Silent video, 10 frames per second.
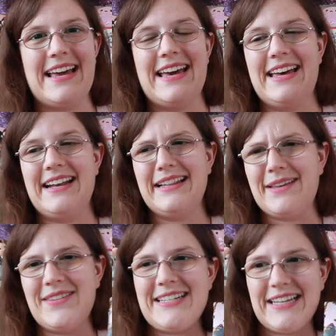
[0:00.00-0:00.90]
And
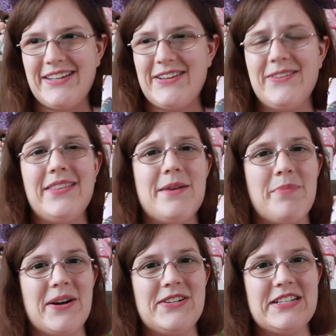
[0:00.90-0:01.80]
let me tell you that
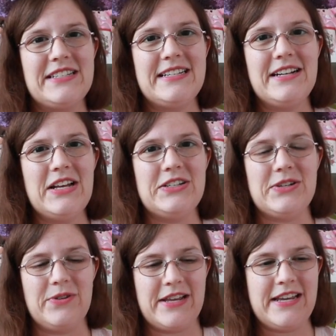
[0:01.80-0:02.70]
purchasing a
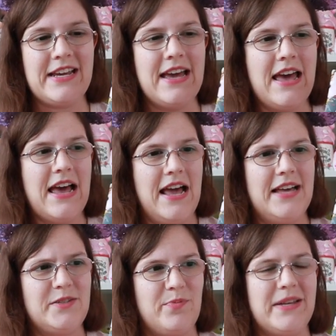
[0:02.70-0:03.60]
Dooney
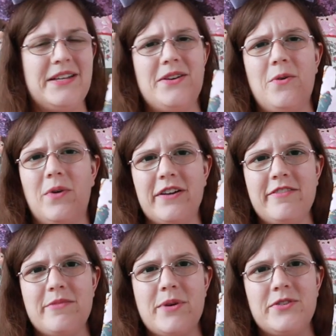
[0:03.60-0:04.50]
has been one of
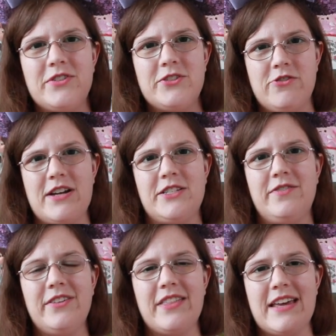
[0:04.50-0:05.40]
the most
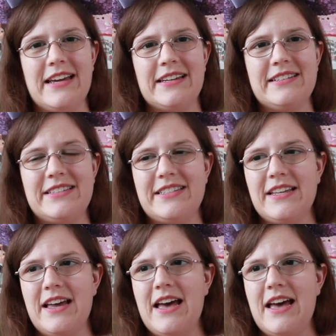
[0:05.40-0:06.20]
stressful things